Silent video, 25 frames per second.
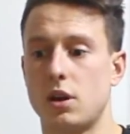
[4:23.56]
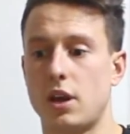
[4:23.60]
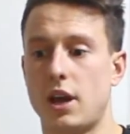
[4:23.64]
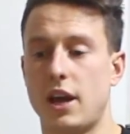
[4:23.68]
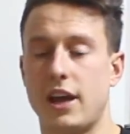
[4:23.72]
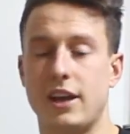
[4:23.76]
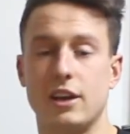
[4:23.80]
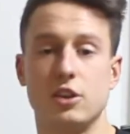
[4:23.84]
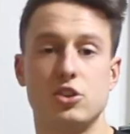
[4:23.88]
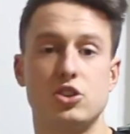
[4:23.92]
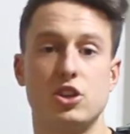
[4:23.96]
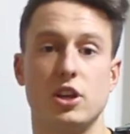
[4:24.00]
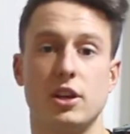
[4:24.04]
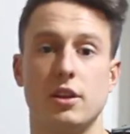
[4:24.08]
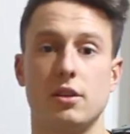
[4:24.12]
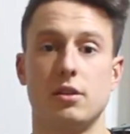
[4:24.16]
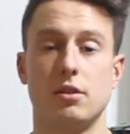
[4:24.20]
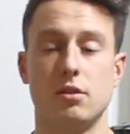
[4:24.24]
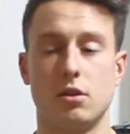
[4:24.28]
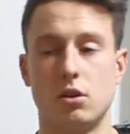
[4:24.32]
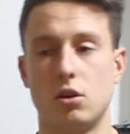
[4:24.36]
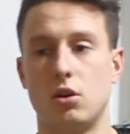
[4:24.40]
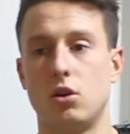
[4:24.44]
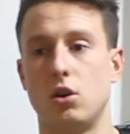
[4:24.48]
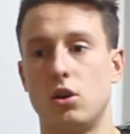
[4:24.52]
energy,
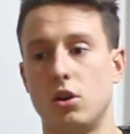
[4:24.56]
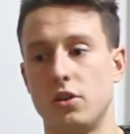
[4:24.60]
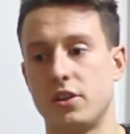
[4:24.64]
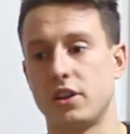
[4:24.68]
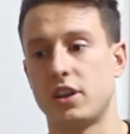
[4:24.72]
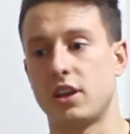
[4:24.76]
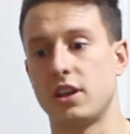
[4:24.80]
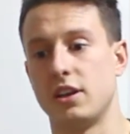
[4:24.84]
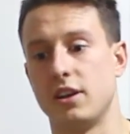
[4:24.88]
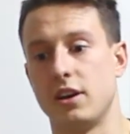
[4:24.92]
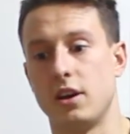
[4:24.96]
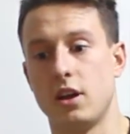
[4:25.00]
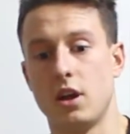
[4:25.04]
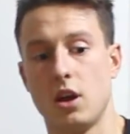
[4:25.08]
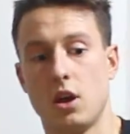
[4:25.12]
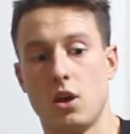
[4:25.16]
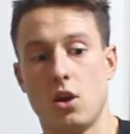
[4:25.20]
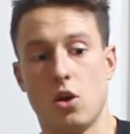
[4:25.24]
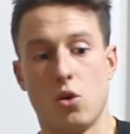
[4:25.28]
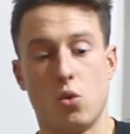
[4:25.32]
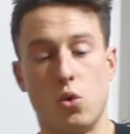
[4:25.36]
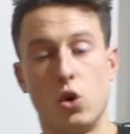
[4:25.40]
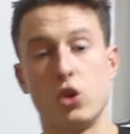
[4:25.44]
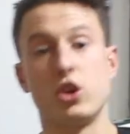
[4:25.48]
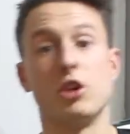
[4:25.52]
or the kind of
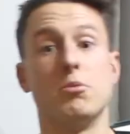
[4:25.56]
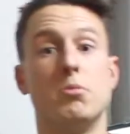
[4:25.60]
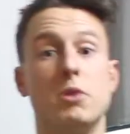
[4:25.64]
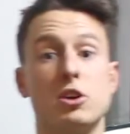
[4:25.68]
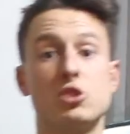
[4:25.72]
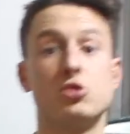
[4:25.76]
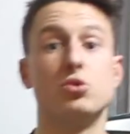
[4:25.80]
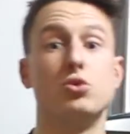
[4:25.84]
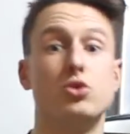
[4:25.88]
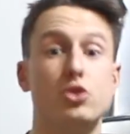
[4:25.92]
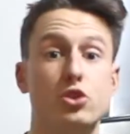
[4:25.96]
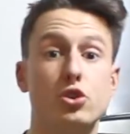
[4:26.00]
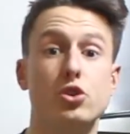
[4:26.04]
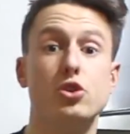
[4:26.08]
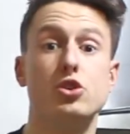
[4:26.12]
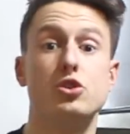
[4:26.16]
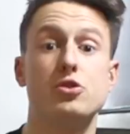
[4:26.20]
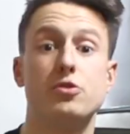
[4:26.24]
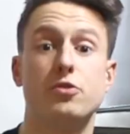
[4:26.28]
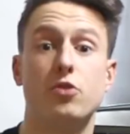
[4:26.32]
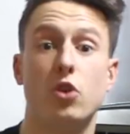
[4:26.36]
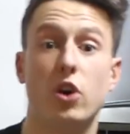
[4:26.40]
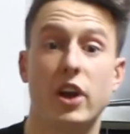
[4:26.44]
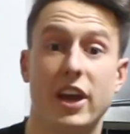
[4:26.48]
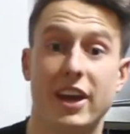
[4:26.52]
what your muscles use
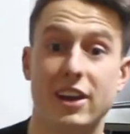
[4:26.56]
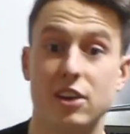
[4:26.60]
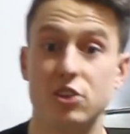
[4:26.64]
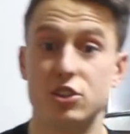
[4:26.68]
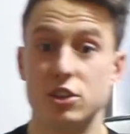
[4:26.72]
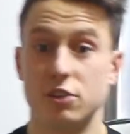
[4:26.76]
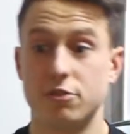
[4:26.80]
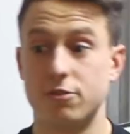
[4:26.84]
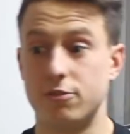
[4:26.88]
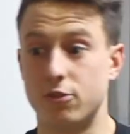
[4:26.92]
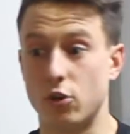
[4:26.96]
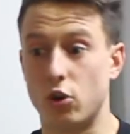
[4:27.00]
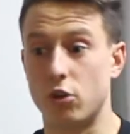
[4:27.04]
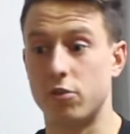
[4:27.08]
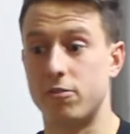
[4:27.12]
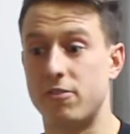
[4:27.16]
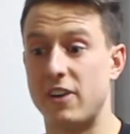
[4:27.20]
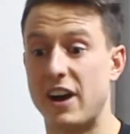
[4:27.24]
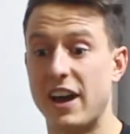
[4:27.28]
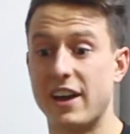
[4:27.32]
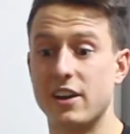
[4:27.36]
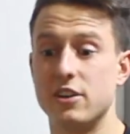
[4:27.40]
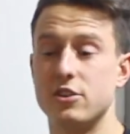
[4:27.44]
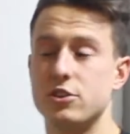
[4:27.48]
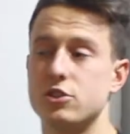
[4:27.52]
for energy for
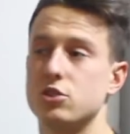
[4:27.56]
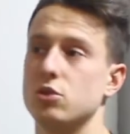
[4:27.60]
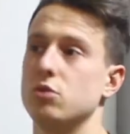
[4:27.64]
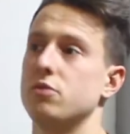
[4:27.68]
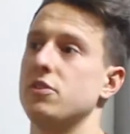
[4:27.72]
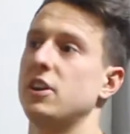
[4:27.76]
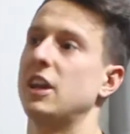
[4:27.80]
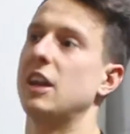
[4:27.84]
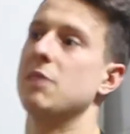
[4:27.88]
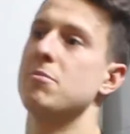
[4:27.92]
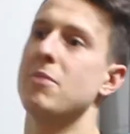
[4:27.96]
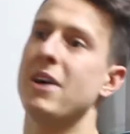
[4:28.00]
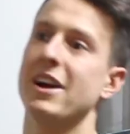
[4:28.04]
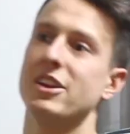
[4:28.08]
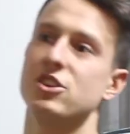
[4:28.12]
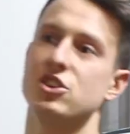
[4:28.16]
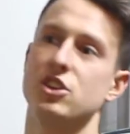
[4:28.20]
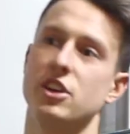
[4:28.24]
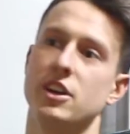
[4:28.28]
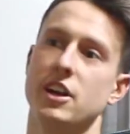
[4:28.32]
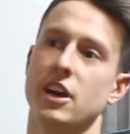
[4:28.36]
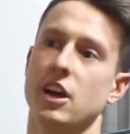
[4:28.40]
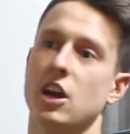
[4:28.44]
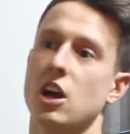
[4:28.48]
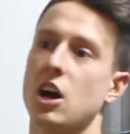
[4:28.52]
firing. So if you can
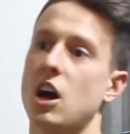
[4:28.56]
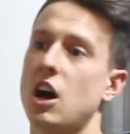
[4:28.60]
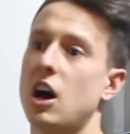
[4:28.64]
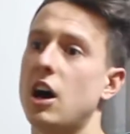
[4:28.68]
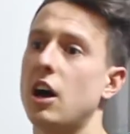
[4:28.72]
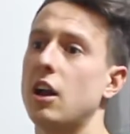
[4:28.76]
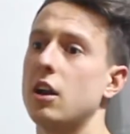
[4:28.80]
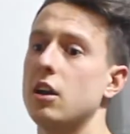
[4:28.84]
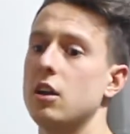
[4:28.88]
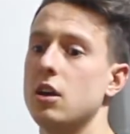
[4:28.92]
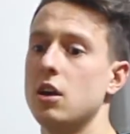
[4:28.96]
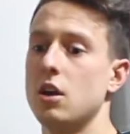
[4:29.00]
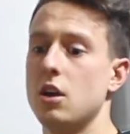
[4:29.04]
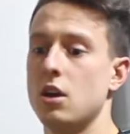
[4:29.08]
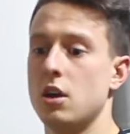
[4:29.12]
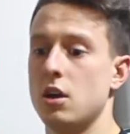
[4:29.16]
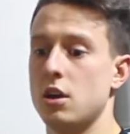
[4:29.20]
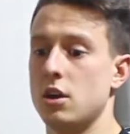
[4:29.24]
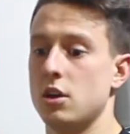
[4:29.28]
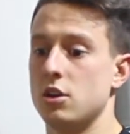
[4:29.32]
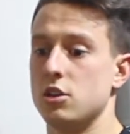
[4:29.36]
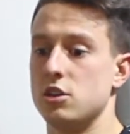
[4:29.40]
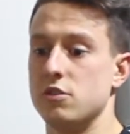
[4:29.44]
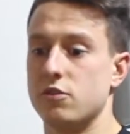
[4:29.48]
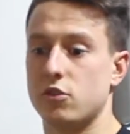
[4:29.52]
imagine in a car,
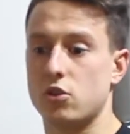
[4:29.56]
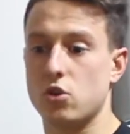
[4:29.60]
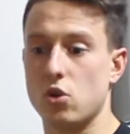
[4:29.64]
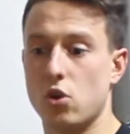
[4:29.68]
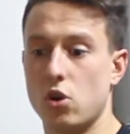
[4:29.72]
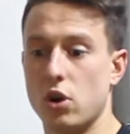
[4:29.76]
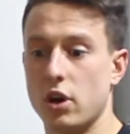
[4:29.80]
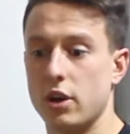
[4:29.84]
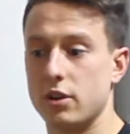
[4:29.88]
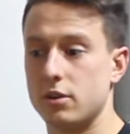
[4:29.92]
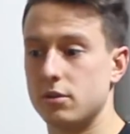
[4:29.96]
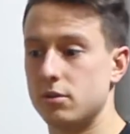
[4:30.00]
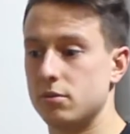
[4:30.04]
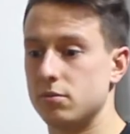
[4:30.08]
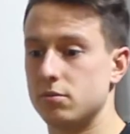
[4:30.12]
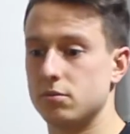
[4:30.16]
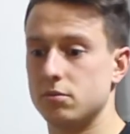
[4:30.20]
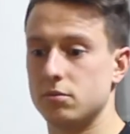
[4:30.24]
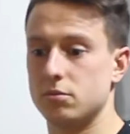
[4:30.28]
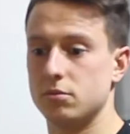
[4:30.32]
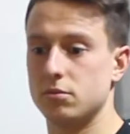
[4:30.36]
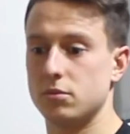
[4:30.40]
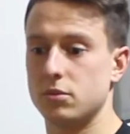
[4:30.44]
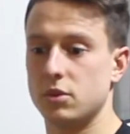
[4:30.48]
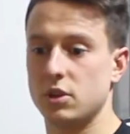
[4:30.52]
you've got
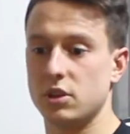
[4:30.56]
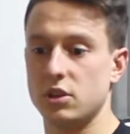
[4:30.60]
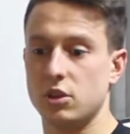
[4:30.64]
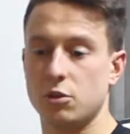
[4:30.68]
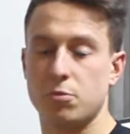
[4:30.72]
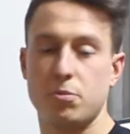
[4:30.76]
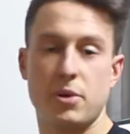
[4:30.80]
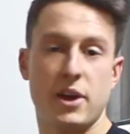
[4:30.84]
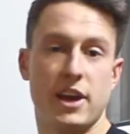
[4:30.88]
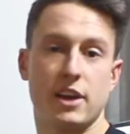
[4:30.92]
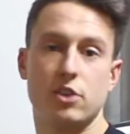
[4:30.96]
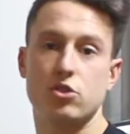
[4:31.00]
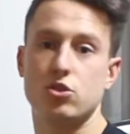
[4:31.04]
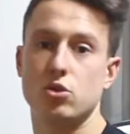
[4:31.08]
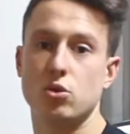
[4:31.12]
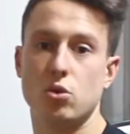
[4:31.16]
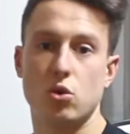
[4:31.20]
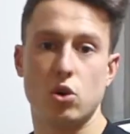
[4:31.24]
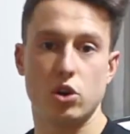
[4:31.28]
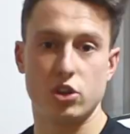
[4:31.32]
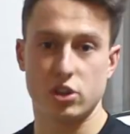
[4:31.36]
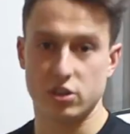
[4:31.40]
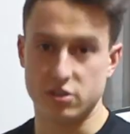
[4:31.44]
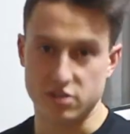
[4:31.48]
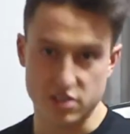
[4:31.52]
your petrol
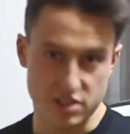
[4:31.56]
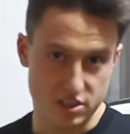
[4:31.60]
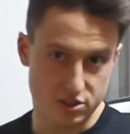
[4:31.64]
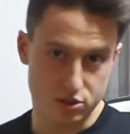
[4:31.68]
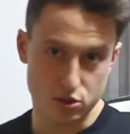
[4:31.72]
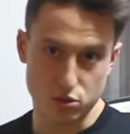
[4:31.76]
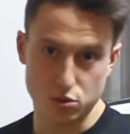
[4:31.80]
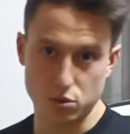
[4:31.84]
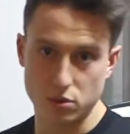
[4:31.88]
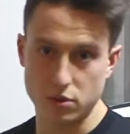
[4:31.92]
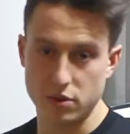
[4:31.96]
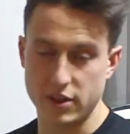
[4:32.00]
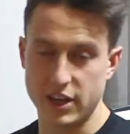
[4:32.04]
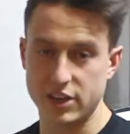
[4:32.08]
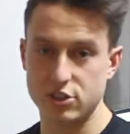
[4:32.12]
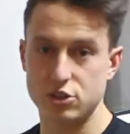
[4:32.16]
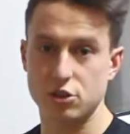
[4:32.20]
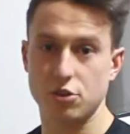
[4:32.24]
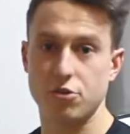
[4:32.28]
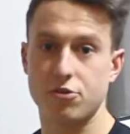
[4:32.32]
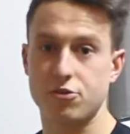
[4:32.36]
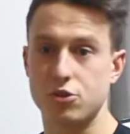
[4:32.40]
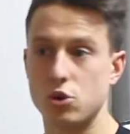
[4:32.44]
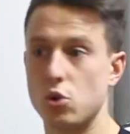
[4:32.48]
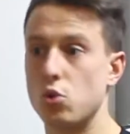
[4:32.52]
or your diesel. That's
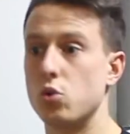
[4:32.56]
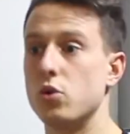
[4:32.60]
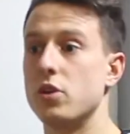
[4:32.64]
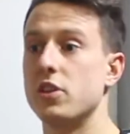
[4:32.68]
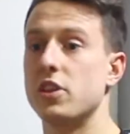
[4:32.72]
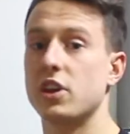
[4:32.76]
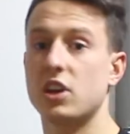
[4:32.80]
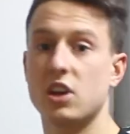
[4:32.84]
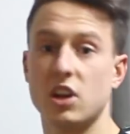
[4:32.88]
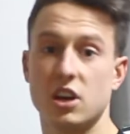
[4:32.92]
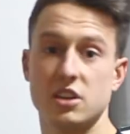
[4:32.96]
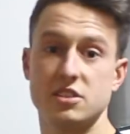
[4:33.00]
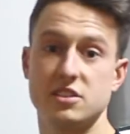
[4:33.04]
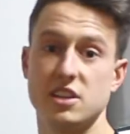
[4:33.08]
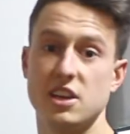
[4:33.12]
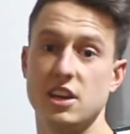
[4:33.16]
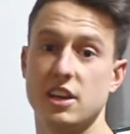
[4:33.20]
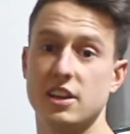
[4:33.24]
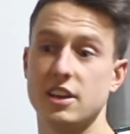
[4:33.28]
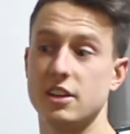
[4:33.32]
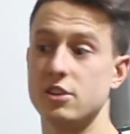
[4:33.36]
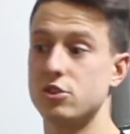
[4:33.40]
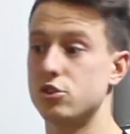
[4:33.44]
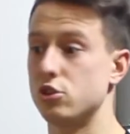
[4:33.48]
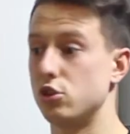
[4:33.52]
your fuel that the car's
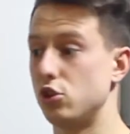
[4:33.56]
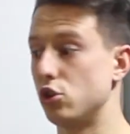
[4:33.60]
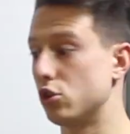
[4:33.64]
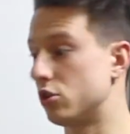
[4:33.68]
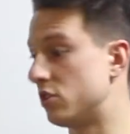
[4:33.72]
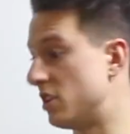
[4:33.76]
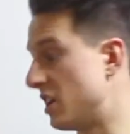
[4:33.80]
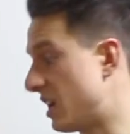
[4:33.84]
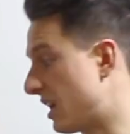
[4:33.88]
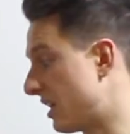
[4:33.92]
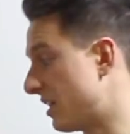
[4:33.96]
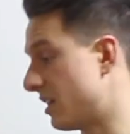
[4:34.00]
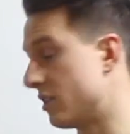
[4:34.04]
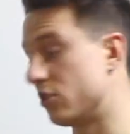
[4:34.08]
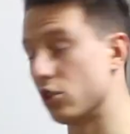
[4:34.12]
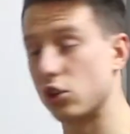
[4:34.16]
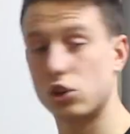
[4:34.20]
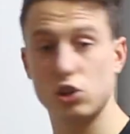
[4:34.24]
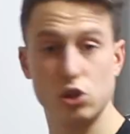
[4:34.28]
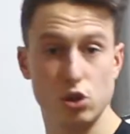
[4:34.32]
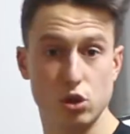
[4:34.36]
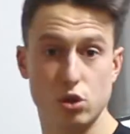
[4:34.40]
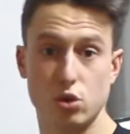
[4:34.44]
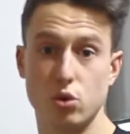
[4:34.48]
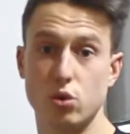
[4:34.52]
taking in. So you're taking in your
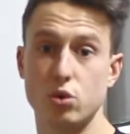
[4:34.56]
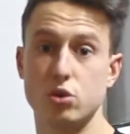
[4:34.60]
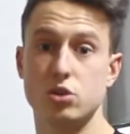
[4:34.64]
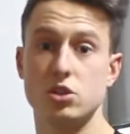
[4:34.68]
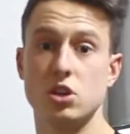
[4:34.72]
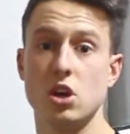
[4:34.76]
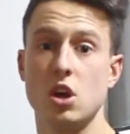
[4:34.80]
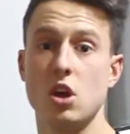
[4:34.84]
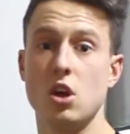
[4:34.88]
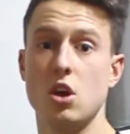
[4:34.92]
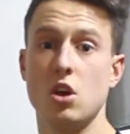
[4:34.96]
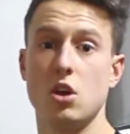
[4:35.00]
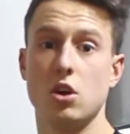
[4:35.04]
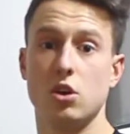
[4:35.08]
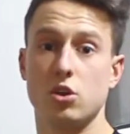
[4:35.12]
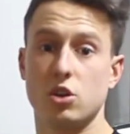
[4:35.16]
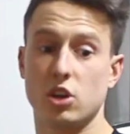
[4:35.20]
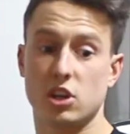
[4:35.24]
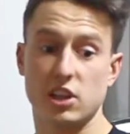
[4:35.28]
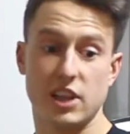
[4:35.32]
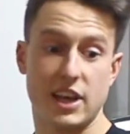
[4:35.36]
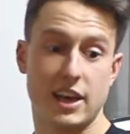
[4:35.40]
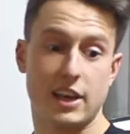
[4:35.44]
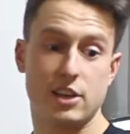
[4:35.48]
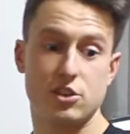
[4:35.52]
glucose,
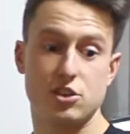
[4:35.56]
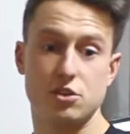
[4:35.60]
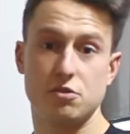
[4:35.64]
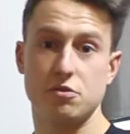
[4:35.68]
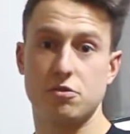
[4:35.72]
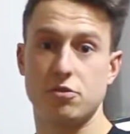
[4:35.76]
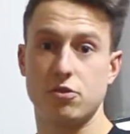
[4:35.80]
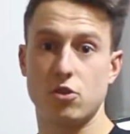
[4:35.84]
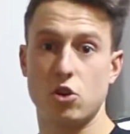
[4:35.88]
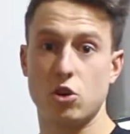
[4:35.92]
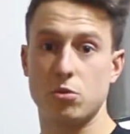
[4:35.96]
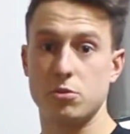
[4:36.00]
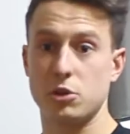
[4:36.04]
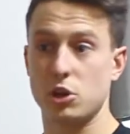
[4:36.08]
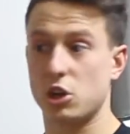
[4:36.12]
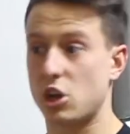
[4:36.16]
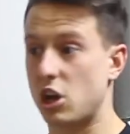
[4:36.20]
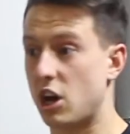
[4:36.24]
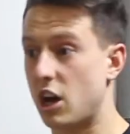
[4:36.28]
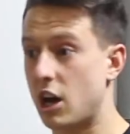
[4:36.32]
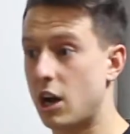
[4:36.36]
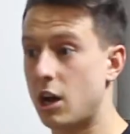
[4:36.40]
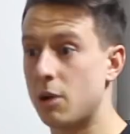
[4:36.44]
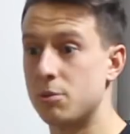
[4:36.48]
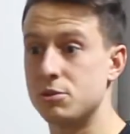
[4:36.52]
your glycogen from your
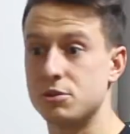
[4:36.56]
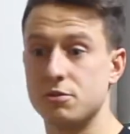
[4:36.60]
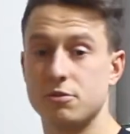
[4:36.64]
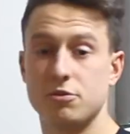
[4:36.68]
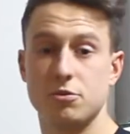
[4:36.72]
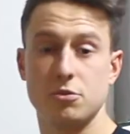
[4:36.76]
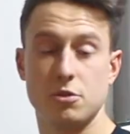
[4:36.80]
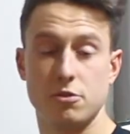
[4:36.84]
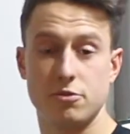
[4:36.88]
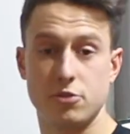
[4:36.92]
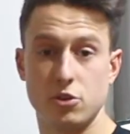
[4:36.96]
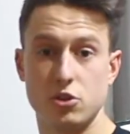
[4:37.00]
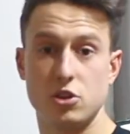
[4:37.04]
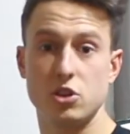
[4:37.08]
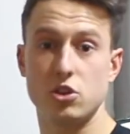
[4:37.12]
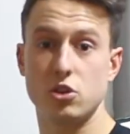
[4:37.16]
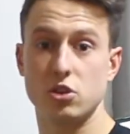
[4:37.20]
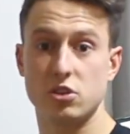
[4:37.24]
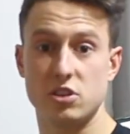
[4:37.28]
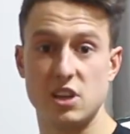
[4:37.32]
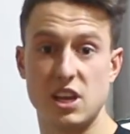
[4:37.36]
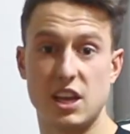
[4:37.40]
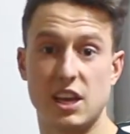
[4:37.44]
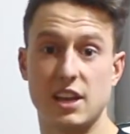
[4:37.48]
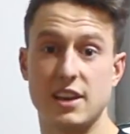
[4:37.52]
carbs and from the food that
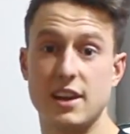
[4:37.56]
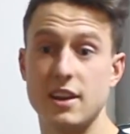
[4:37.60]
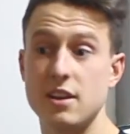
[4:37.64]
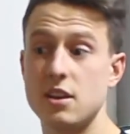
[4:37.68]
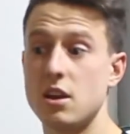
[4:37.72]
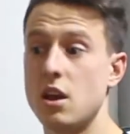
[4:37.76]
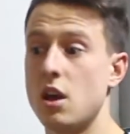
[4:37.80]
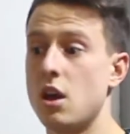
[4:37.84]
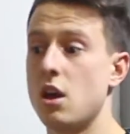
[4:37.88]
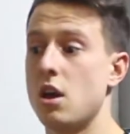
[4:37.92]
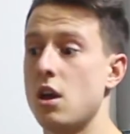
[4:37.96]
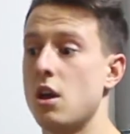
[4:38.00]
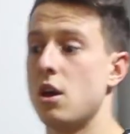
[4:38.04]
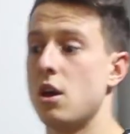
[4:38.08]
you're taking in.